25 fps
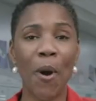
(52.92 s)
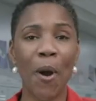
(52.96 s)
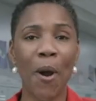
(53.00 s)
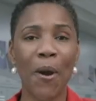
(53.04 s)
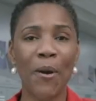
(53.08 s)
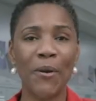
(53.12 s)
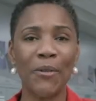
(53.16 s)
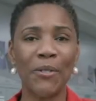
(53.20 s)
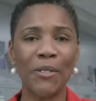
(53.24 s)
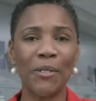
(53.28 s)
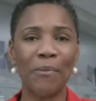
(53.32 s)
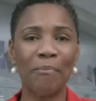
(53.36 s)

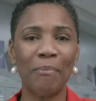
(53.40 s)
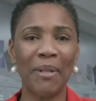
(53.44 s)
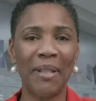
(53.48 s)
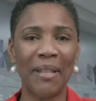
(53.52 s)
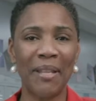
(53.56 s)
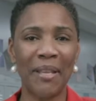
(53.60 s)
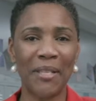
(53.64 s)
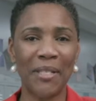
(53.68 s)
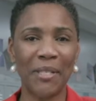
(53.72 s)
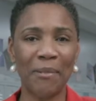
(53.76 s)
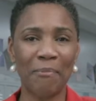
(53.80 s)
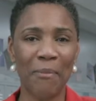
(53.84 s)
Arts
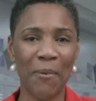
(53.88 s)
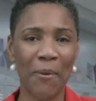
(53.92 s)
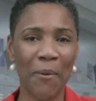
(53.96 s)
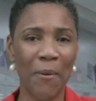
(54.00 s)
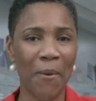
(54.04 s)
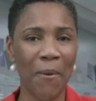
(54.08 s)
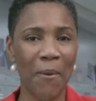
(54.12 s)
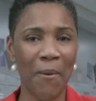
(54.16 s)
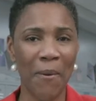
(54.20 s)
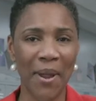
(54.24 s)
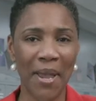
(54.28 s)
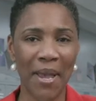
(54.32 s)
Plus
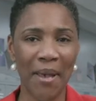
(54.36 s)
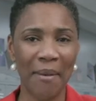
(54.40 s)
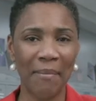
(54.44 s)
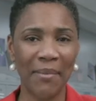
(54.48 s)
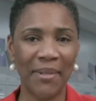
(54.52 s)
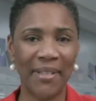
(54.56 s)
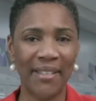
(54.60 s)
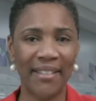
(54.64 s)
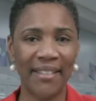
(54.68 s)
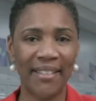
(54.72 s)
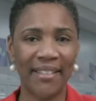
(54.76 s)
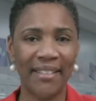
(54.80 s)
program
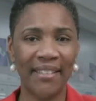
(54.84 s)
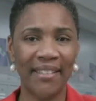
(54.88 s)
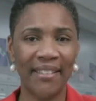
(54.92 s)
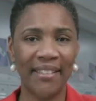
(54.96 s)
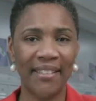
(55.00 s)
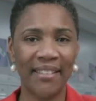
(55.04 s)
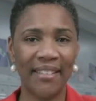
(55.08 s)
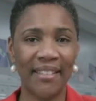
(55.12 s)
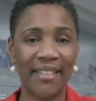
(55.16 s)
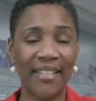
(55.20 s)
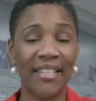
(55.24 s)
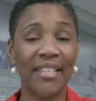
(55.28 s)

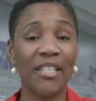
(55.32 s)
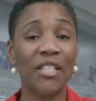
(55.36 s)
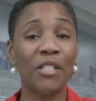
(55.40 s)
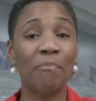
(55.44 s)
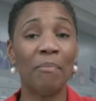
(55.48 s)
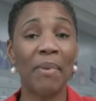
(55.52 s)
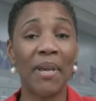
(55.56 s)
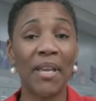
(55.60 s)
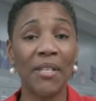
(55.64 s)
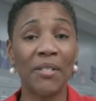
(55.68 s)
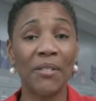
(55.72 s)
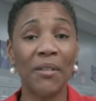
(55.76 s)
is
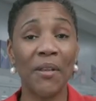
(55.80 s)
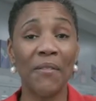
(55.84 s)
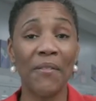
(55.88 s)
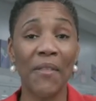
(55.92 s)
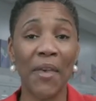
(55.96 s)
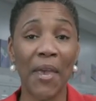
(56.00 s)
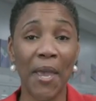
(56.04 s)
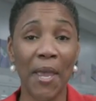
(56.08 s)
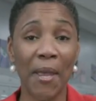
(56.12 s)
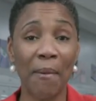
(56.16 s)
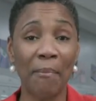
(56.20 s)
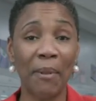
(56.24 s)
based on
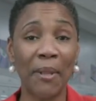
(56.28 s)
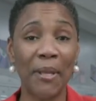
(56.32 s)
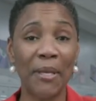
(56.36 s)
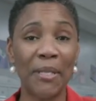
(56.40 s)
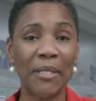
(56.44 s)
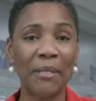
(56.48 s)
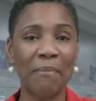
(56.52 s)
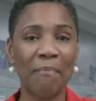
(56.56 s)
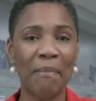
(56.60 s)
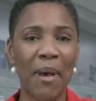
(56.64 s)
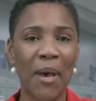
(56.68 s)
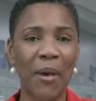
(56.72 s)
the A
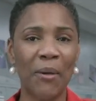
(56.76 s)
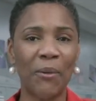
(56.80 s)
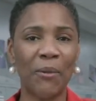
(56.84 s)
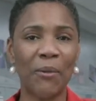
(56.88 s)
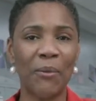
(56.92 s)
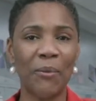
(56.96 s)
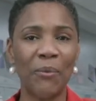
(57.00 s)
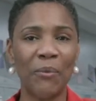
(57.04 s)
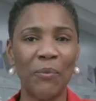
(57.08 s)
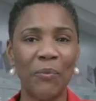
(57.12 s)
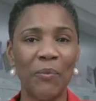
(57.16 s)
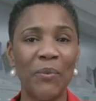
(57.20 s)
Plus
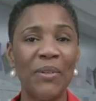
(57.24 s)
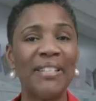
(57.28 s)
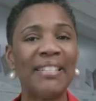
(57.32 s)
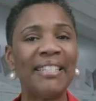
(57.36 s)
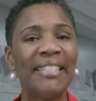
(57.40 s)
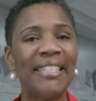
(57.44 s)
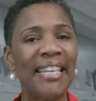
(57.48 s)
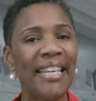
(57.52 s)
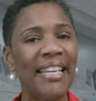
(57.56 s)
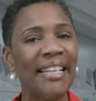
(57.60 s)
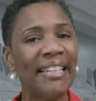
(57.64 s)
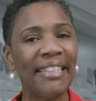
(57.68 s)
model with
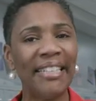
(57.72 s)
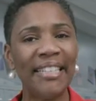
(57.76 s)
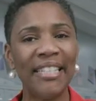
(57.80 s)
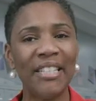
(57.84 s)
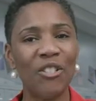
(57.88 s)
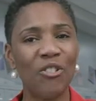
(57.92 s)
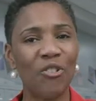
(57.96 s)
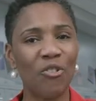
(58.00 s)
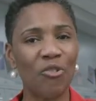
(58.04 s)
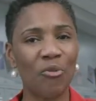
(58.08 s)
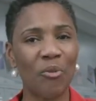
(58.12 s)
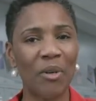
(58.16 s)
daily
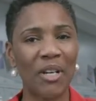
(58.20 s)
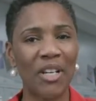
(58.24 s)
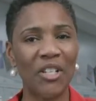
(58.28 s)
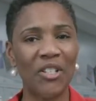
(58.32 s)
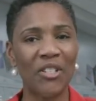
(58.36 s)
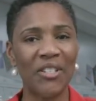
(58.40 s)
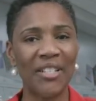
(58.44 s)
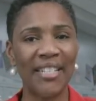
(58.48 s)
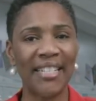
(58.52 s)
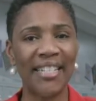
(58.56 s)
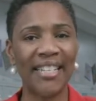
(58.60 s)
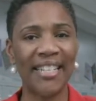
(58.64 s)

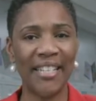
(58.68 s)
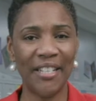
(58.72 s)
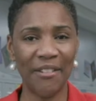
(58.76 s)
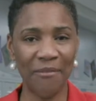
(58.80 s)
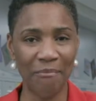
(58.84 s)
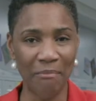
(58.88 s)
instruction in